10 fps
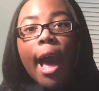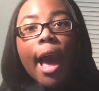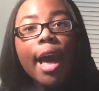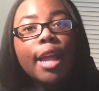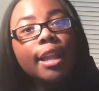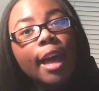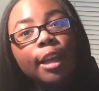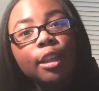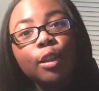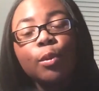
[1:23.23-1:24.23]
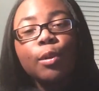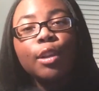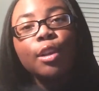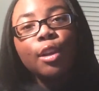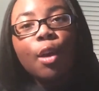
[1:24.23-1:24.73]
I like you,
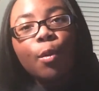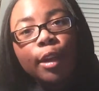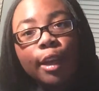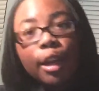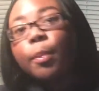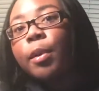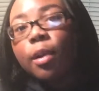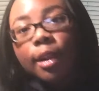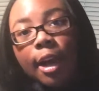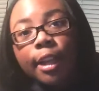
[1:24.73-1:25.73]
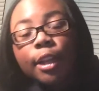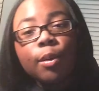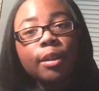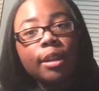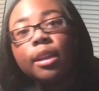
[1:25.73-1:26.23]
da-da-da, want to hit up your line and
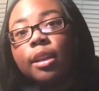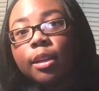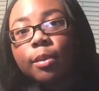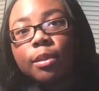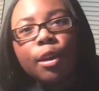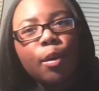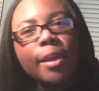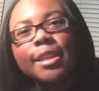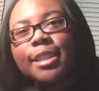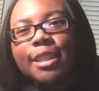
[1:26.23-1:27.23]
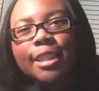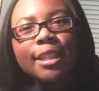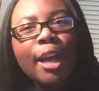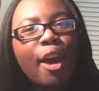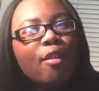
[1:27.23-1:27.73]
your DMs and your
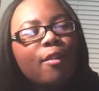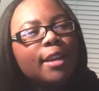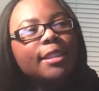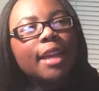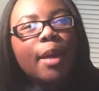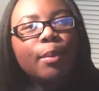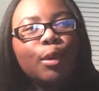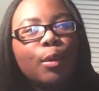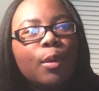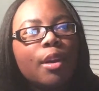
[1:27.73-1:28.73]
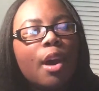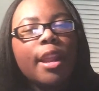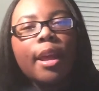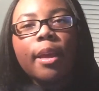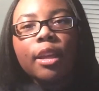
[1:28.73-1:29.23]
messages, FaceTime you and all
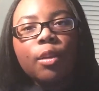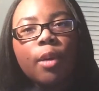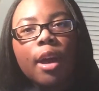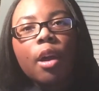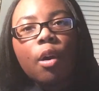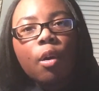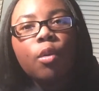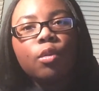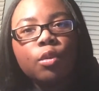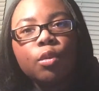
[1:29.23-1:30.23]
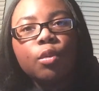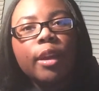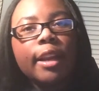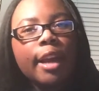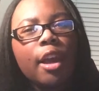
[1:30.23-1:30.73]
that, and you got a whole dude
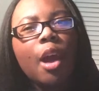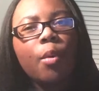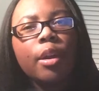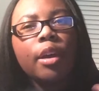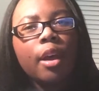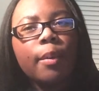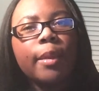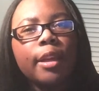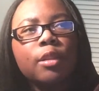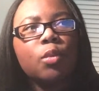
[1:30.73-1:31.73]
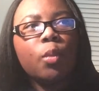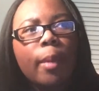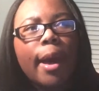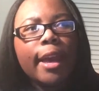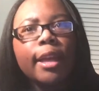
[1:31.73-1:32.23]
and now y'all want to come into
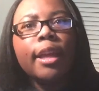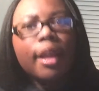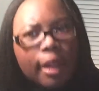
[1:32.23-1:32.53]
my